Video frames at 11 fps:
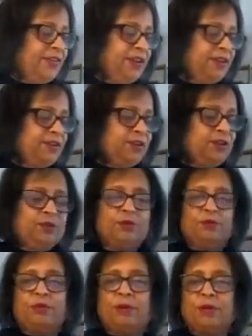then you
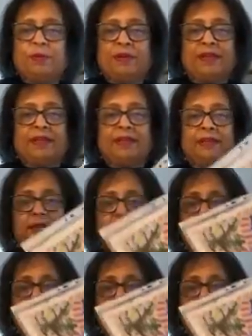will probably